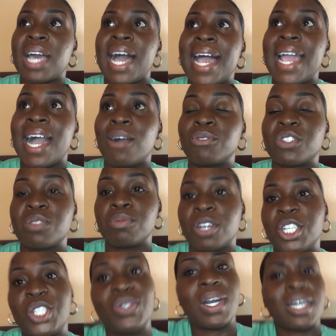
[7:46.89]
I
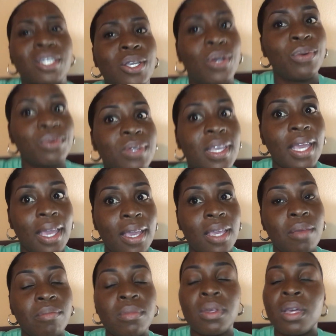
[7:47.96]
outsmart you out of your own
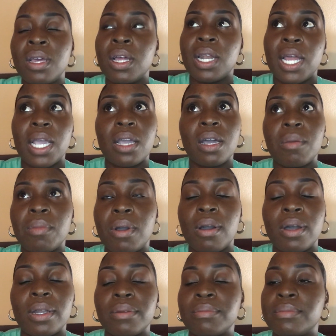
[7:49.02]
game? Like, come
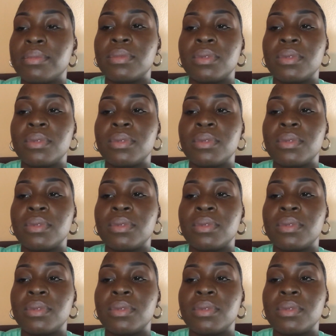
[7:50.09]
on.